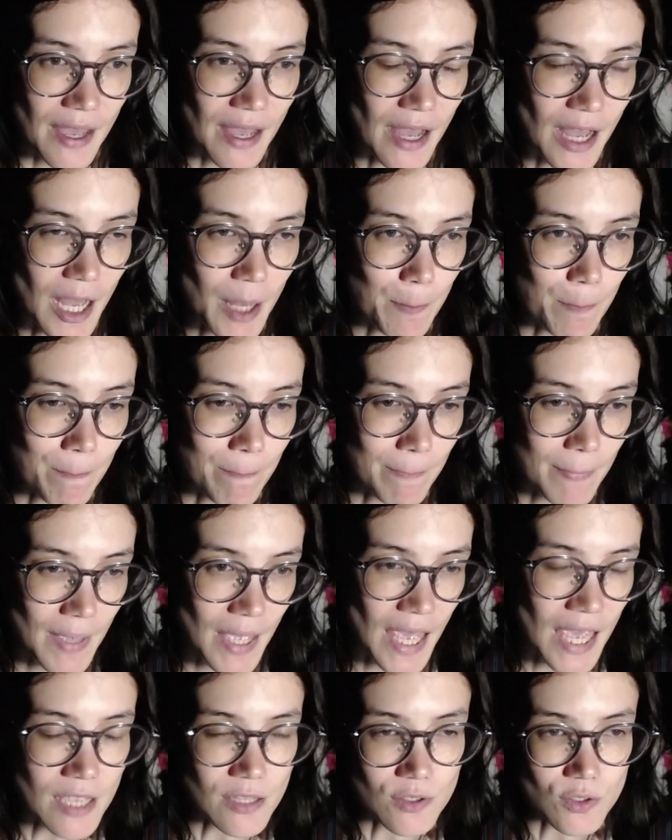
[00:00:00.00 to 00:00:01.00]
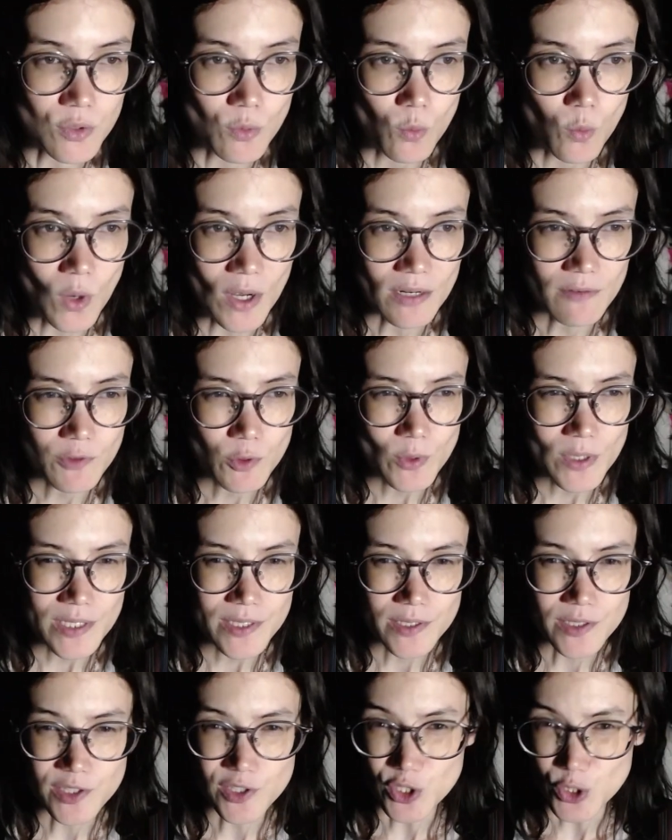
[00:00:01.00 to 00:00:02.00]
And one of the
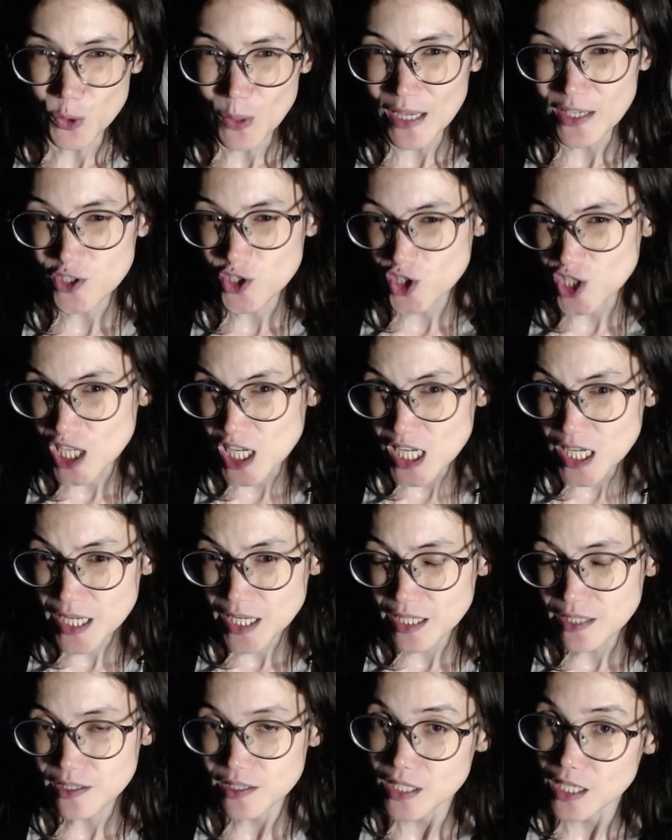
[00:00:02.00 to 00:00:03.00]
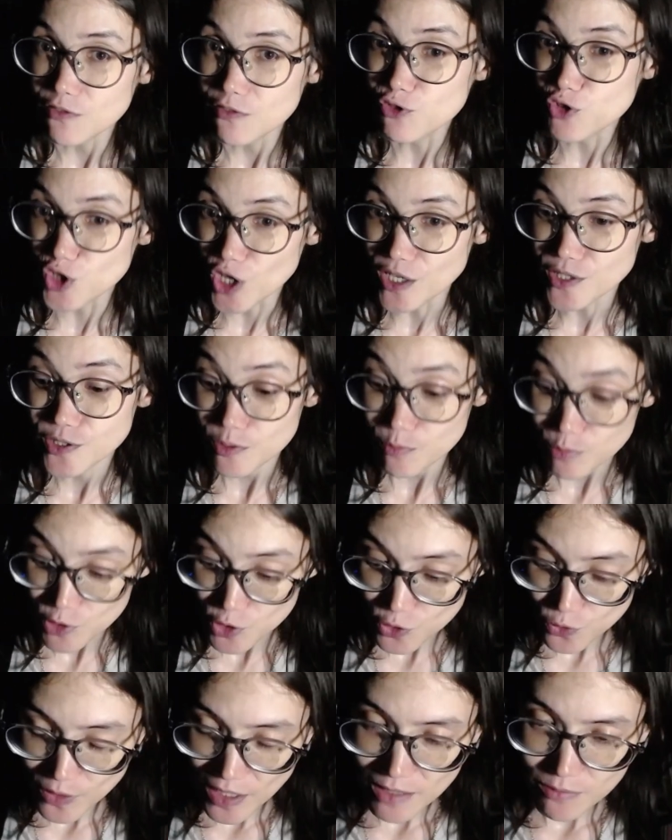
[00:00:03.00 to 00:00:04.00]
reasons UHD instead of just a
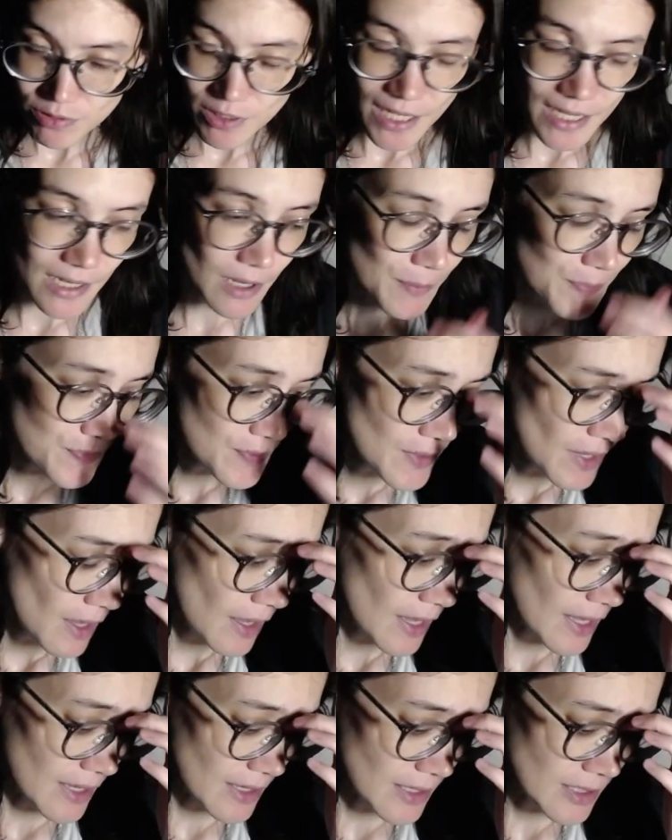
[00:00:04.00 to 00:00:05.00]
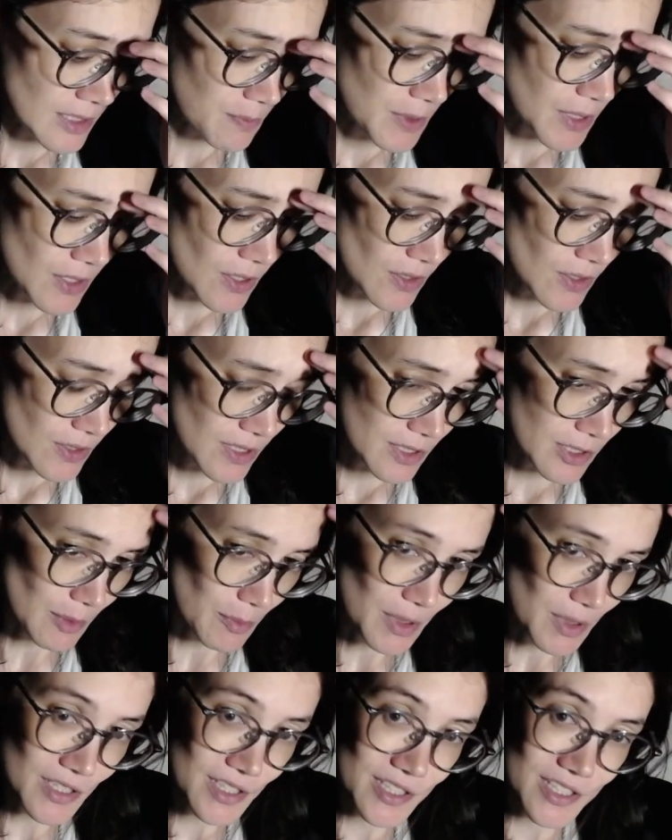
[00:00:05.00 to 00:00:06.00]
Blu-ray player is because
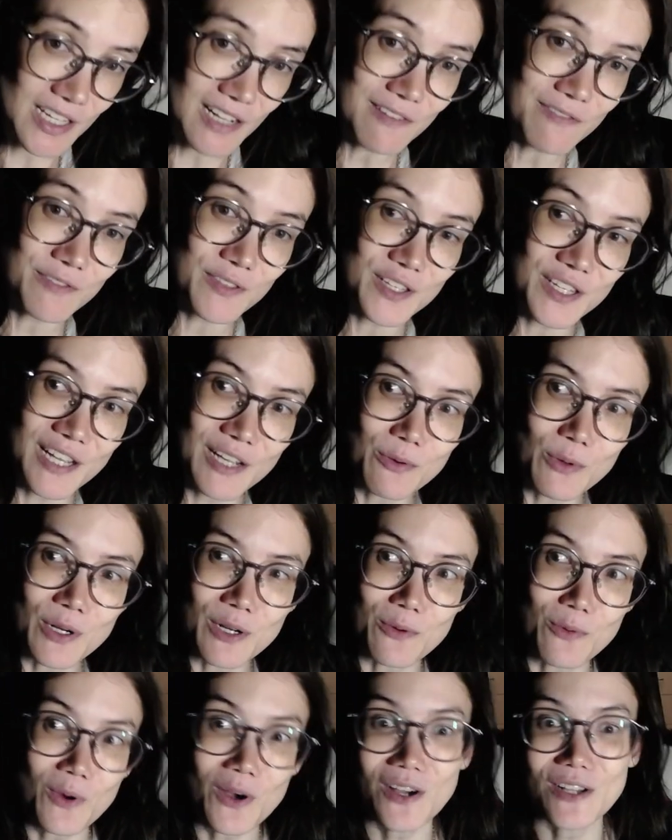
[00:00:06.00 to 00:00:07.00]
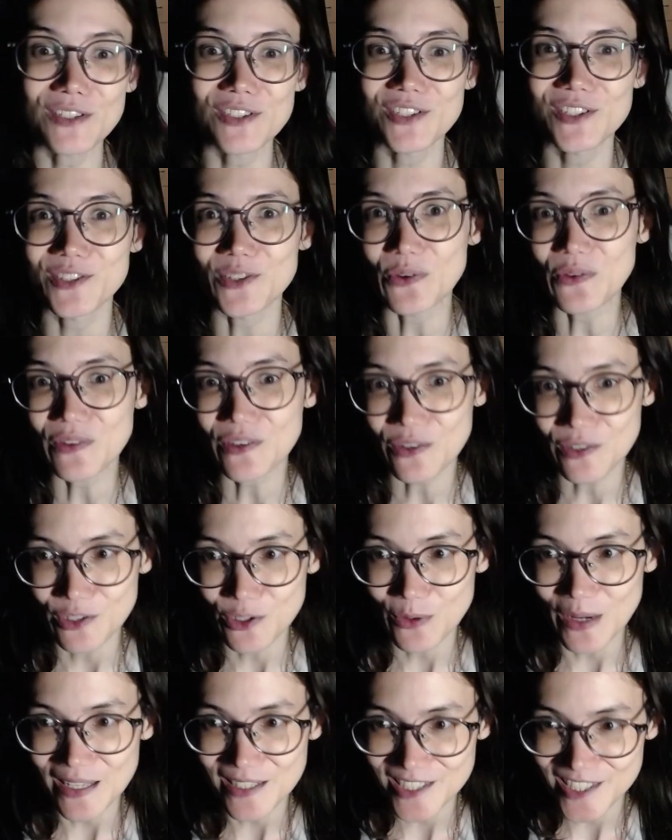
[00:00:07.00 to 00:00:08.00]
some of the stuff that I want to watch is only on
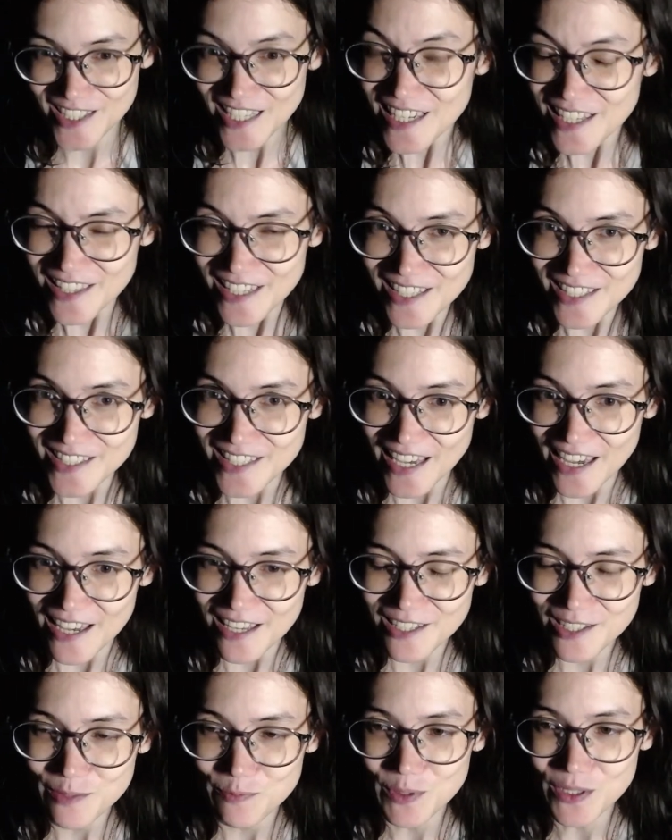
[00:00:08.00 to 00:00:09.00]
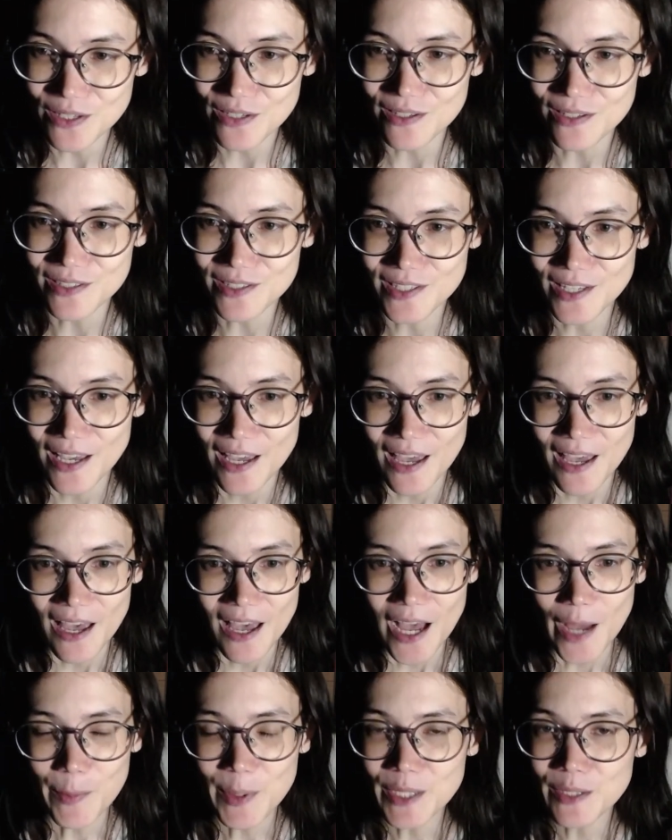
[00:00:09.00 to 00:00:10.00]
UHD these days, because,
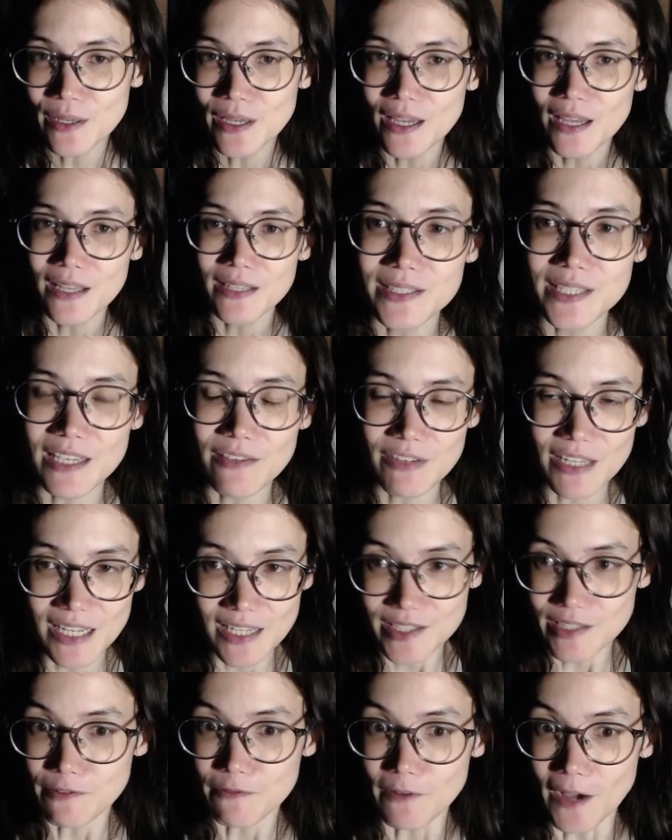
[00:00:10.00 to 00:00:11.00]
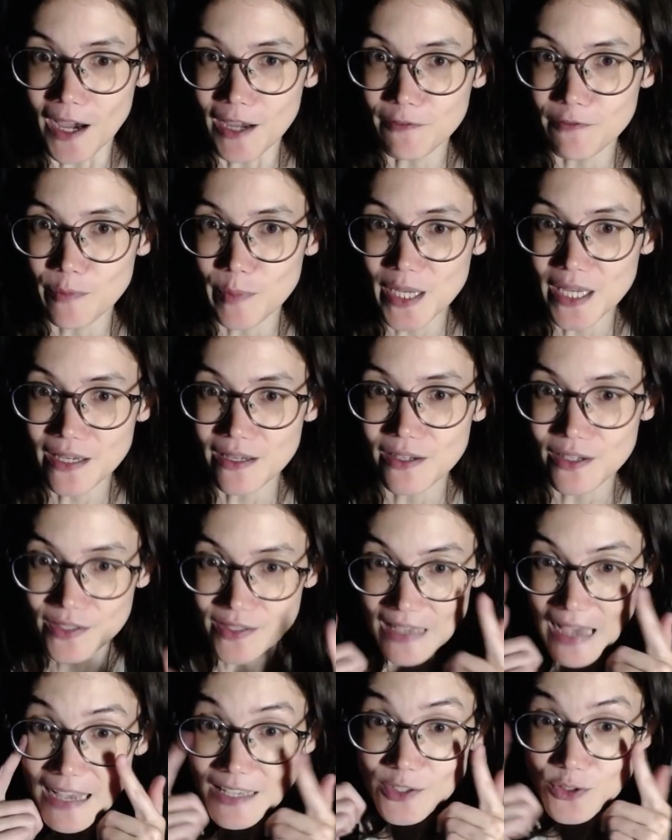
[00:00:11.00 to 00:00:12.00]
I mean, DVDs are fine for me,
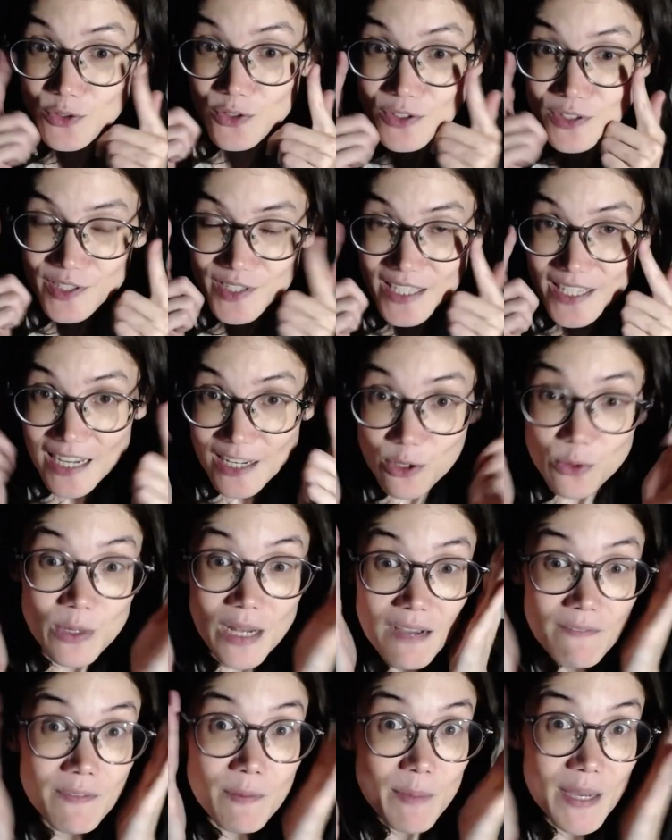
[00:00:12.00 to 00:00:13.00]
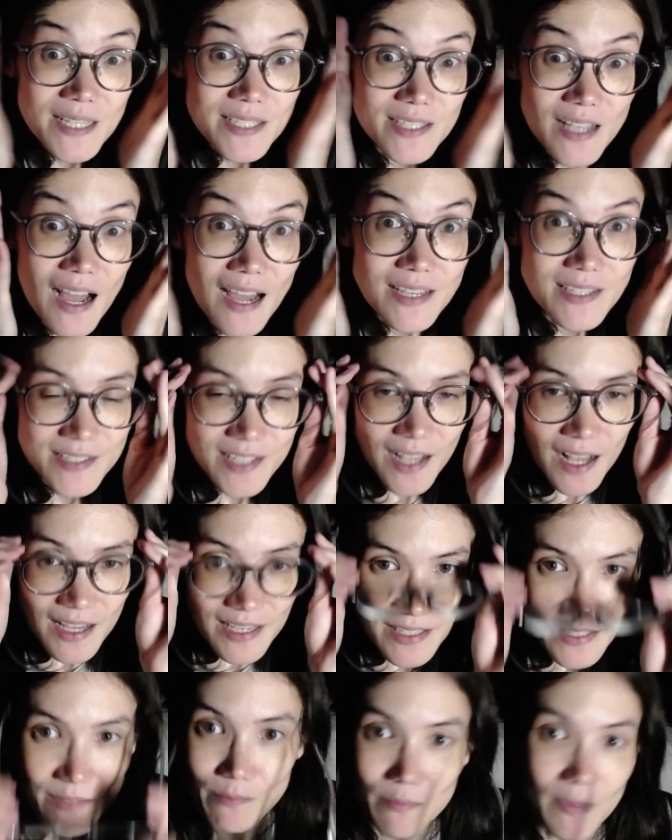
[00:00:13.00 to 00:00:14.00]
because as you can see, I don't have the best
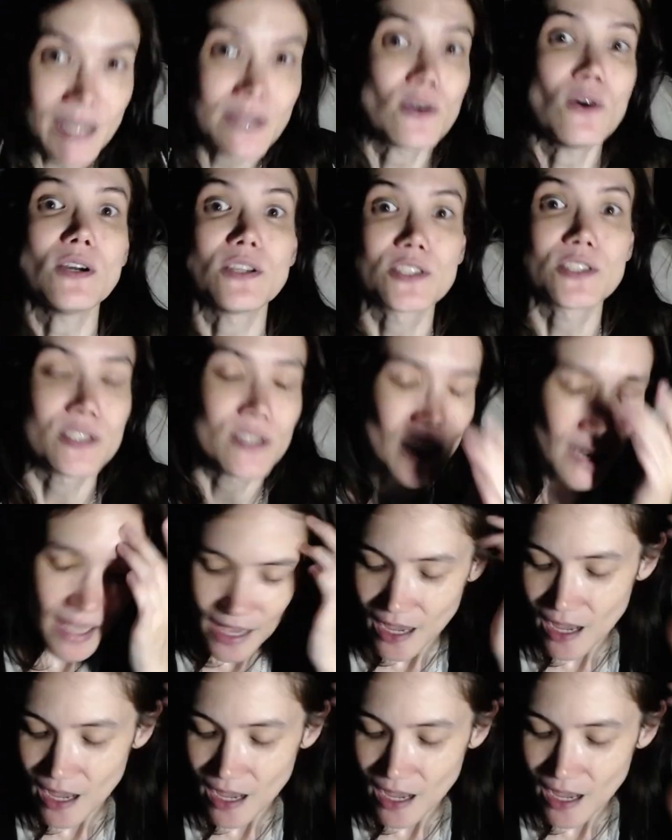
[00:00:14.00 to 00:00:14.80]
eyesight. My gosh.